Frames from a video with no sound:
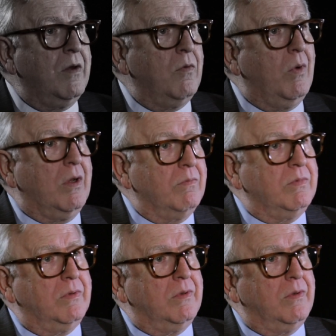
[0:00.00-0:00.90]
Well,
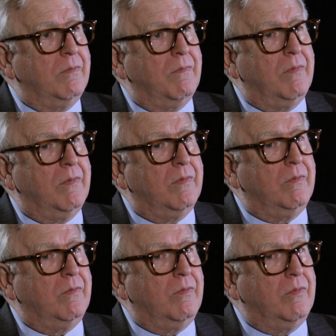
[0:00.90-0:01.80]

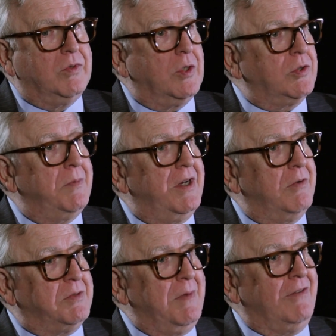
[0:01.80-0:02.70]
social media
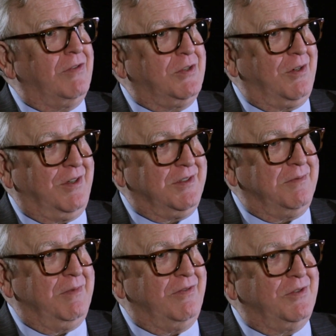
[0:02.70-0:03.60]
was made for
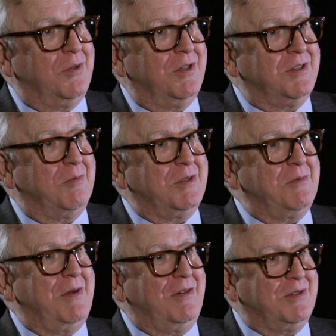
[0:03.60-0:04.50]
journalism if journalism
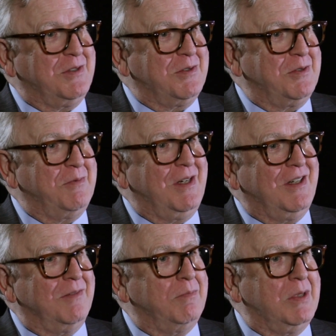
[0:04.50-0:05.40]
wasn't made for social
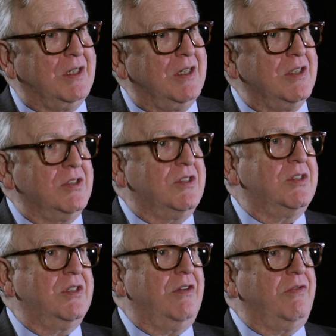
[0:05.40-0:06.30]
media,
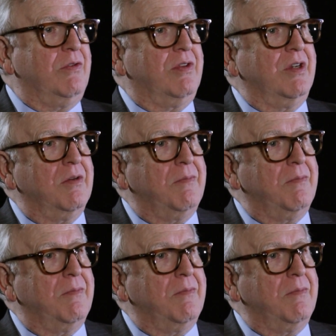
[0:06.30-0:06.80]
because if you think